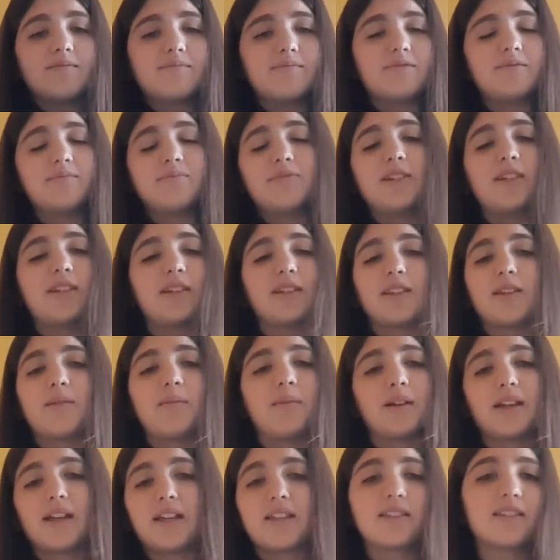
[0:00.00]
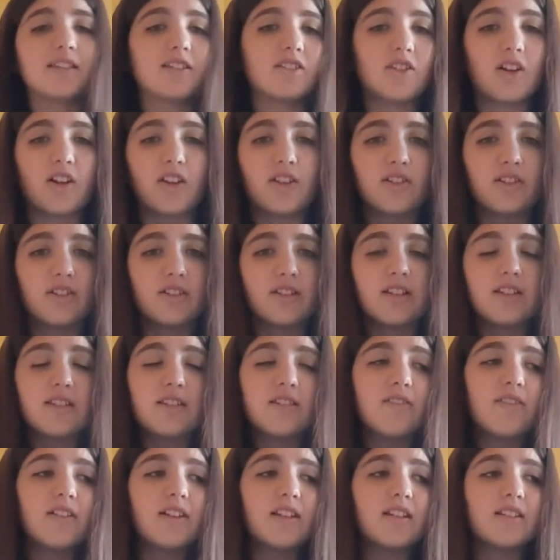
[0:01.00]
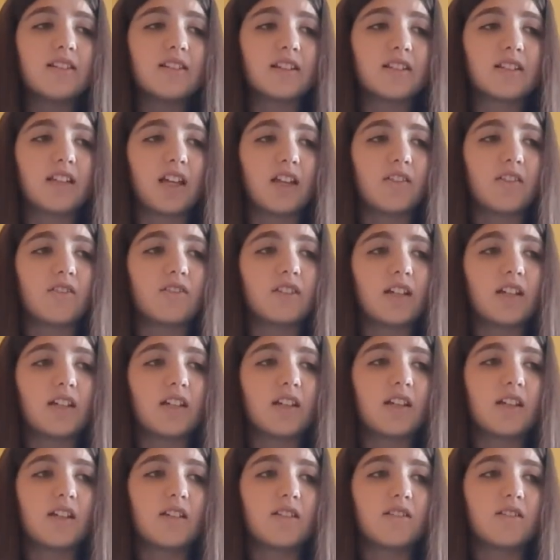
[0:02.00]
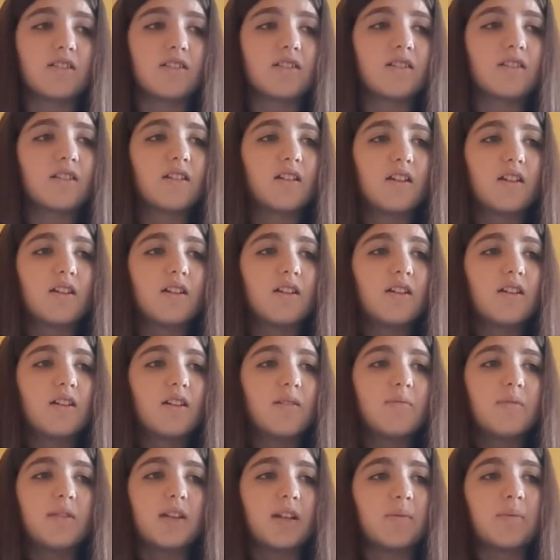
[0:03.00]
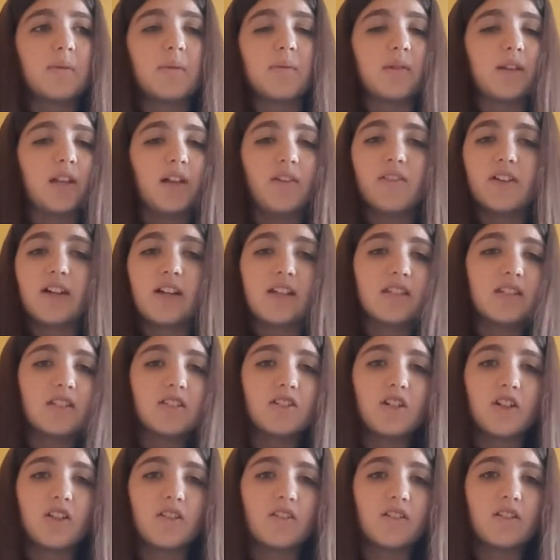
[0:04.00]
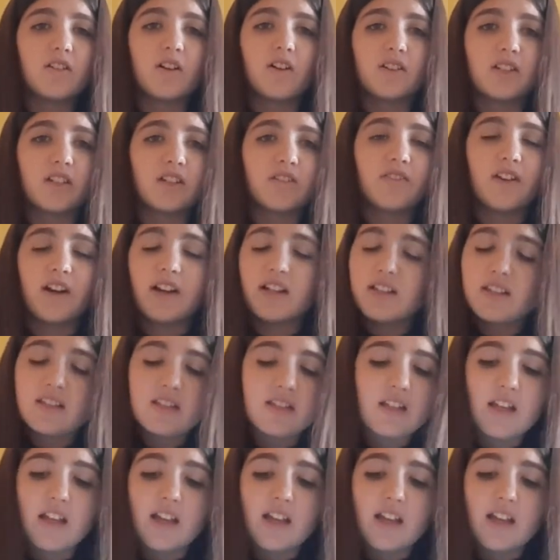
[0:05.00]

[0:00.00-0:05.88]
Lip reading: Putting them against each other. It's a really successful technique, just putting people up against each other and causing fights.